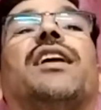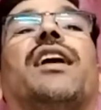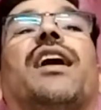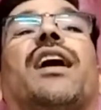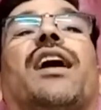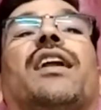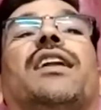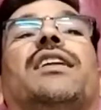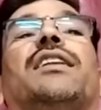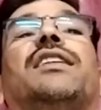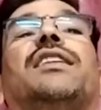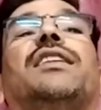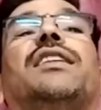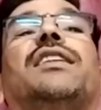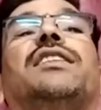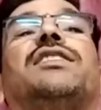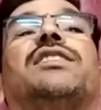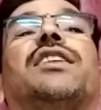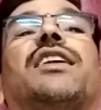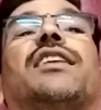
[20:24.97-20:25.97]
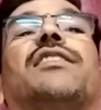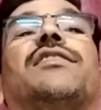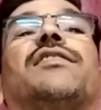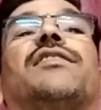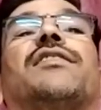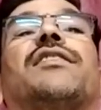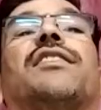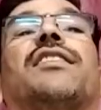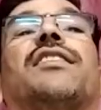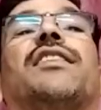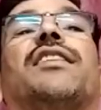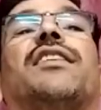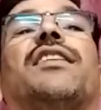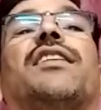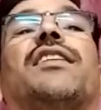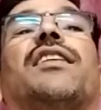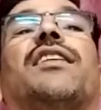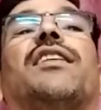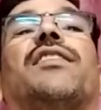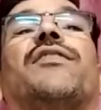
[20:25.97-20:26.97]
and distress
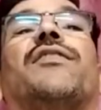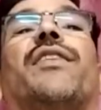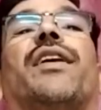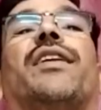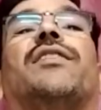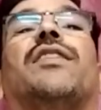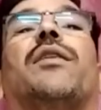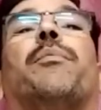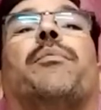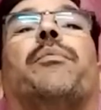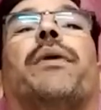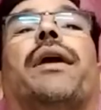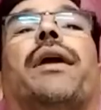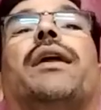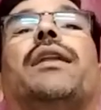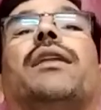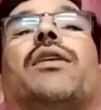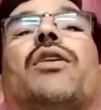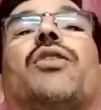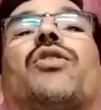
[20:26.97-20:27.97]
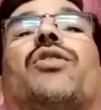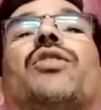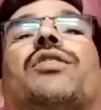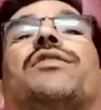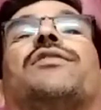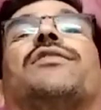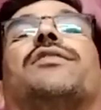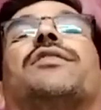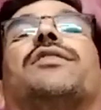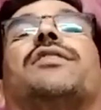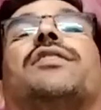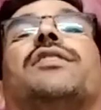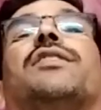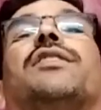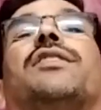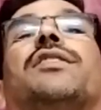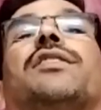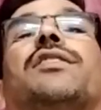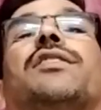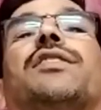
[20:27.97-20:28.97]
when the pain occurs.
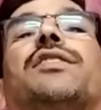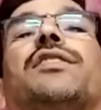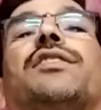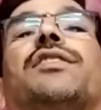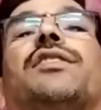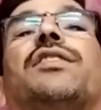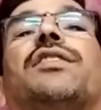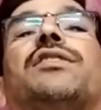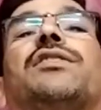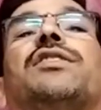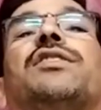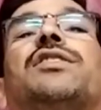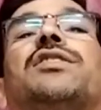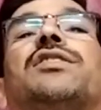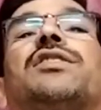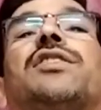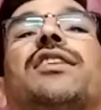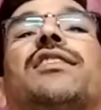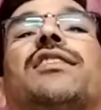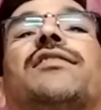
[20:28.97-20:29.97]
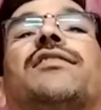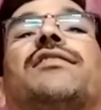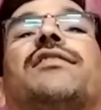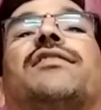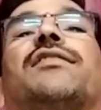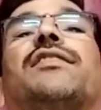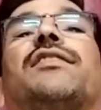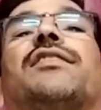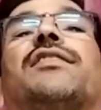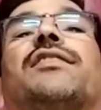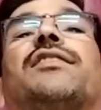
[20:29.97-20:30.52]
The distress